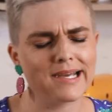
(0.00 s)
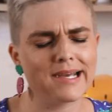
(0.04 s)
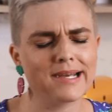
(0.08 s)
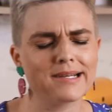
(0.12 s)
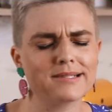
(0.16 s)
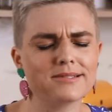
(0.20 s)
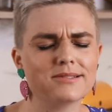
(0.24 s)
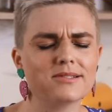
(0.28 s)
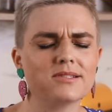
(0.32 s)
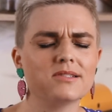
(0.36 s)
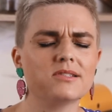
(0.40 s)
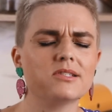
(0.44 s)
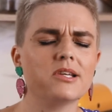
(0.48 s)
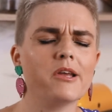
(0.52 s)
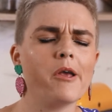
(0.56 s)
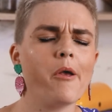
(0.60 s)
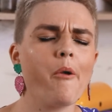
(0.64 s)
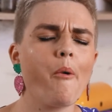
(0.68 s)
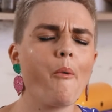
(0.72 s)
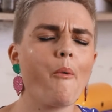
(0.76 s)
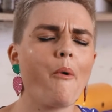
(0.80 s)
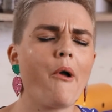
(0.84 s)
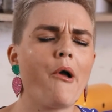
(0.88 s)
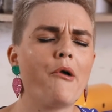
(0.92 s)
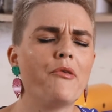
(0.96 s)
ecstasy
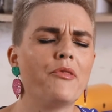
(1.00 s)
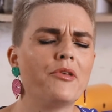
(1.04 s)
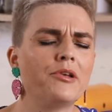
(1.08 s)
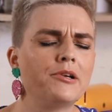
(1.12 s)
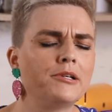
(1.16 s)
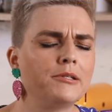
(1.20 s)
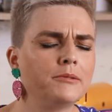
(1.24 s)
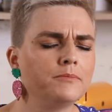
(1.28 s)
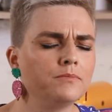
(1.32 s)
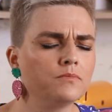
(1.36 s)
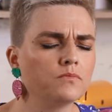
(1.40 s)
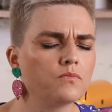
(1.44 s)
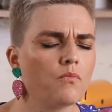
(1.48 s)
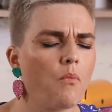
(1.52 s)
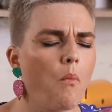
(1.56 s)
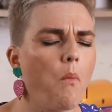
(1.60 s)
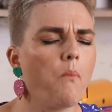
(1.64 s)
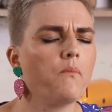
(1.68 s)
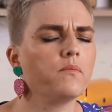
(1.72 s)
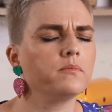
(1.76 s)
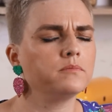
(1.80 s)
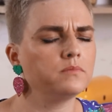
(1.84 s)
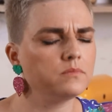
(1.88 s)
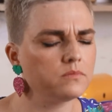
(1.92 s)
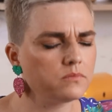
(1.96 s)
right there.
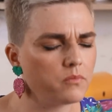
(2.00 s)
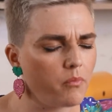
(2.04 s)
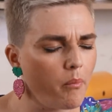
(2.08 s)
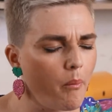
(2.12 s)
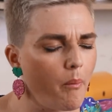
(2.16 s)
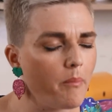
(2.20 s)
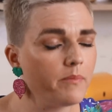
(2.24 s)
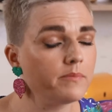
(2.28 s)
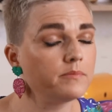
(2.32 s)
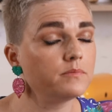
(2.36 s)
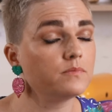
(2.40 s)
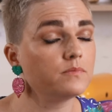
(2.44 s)
I